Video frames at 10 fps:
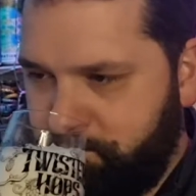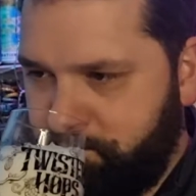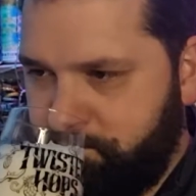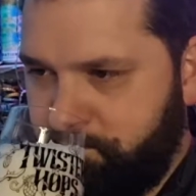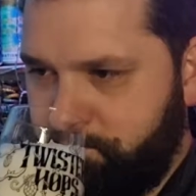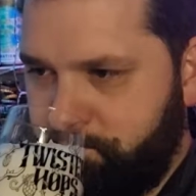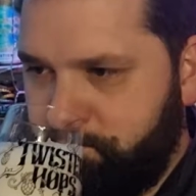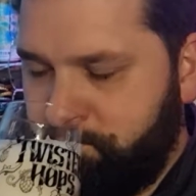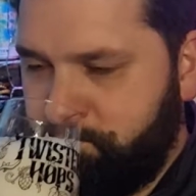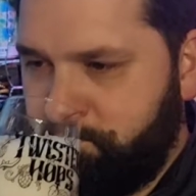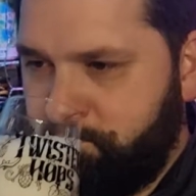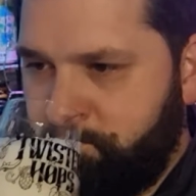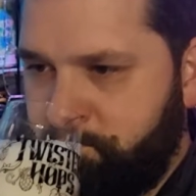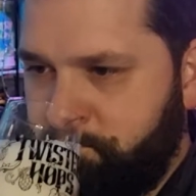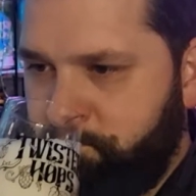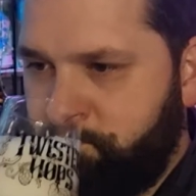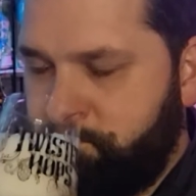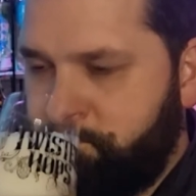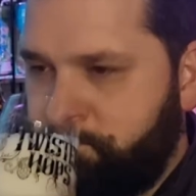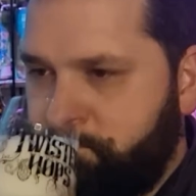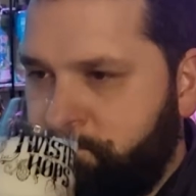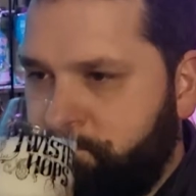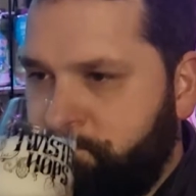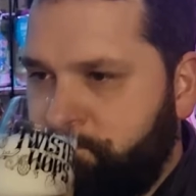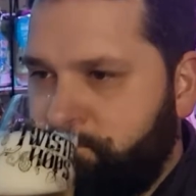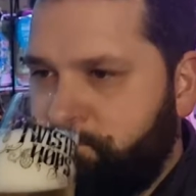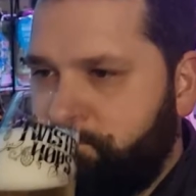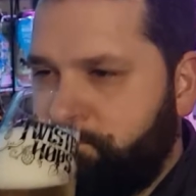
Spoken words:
No one is speaking in this clip.